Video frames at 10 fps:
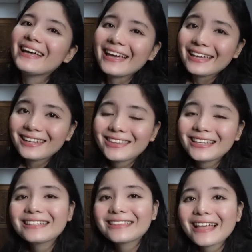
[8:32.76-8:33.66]
And I
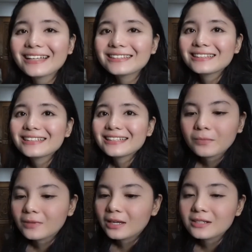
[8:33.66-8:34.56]
think that
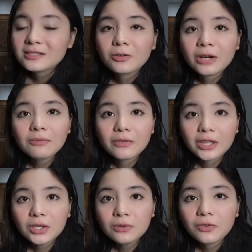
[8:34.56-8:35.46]
it is a great
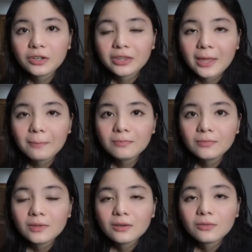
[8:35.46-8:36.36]
venue for them
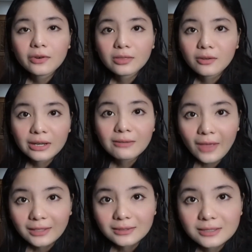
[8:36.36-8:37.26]
for their
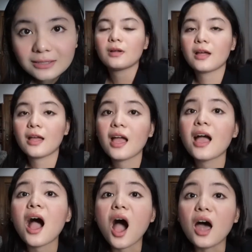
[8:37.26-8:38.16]
events.
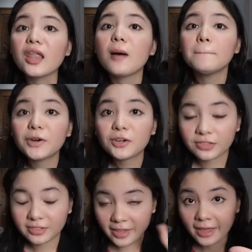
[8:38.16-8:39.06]
Number
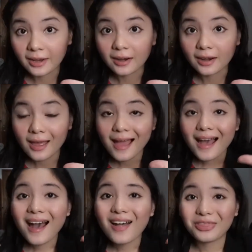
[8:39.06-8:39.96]
10.
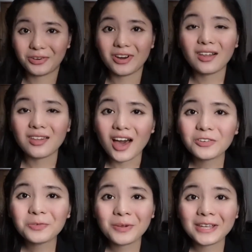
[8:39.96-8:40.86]
There are a lot
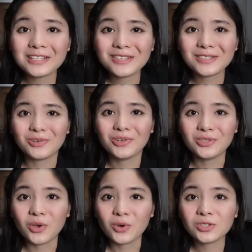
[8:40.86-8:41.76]
of places you
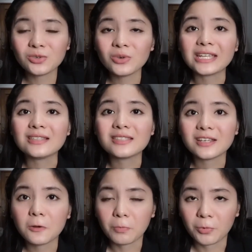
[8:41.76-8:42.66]
could go to in
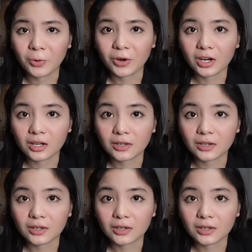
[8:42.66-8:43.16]
Singapore.